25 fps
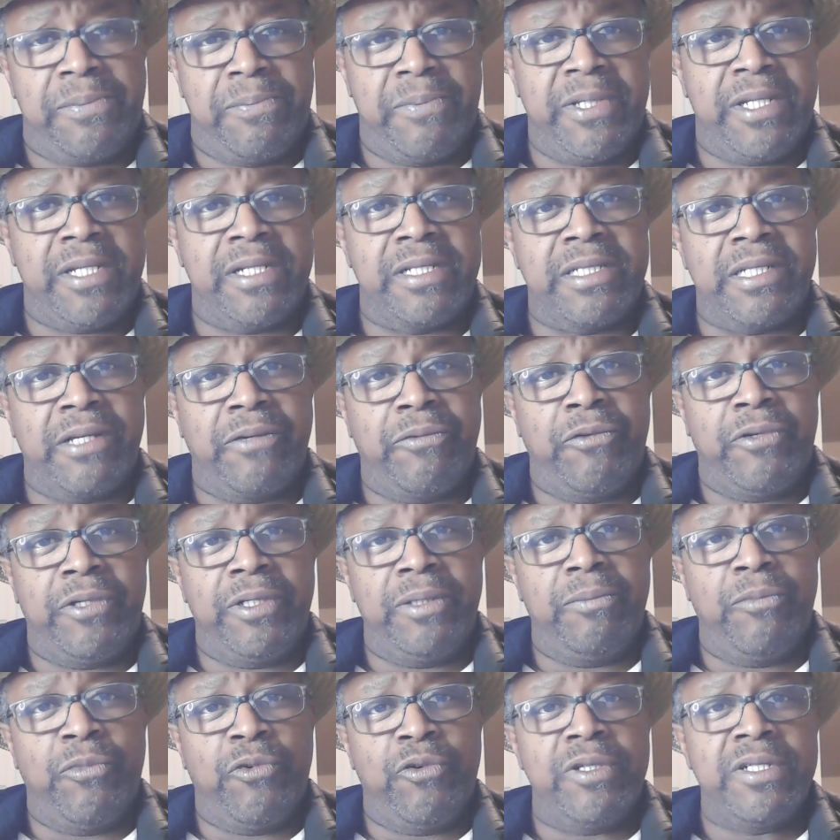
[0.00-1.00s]
because I
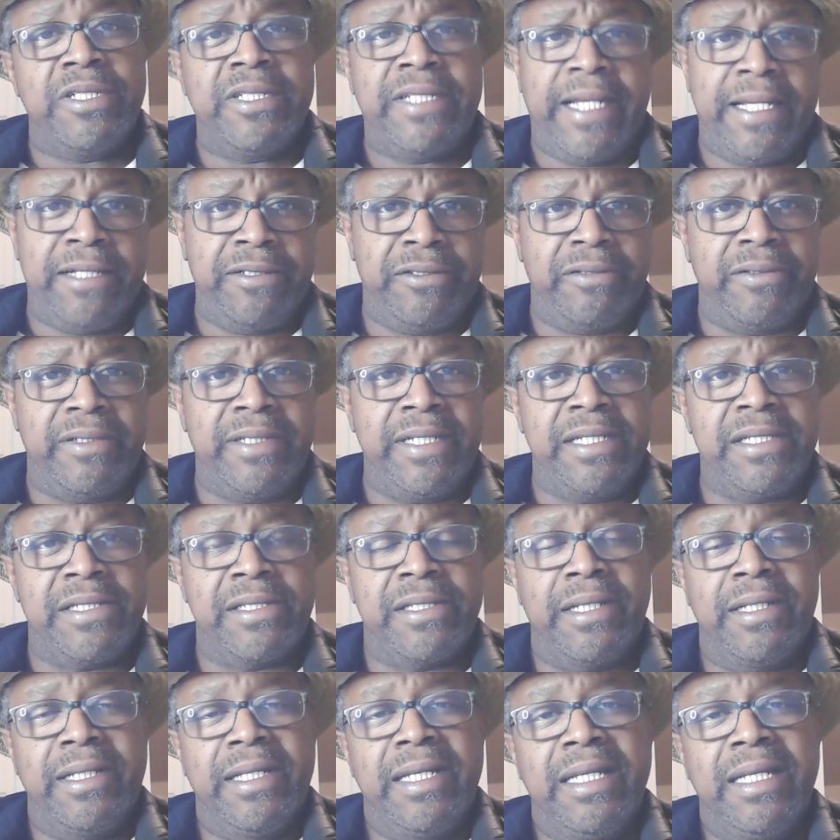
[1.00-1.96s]
want more gentleness,